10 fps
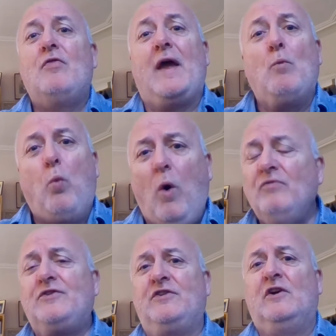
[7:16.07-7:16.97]
They
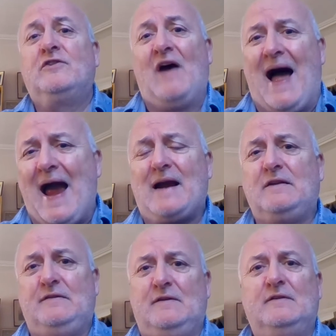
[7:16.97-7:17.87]
want to
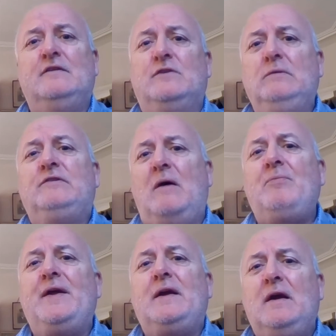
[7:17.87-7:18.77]
act and to do
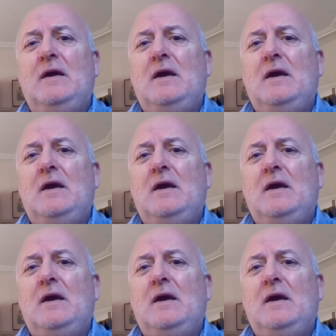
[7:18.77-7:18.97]
something,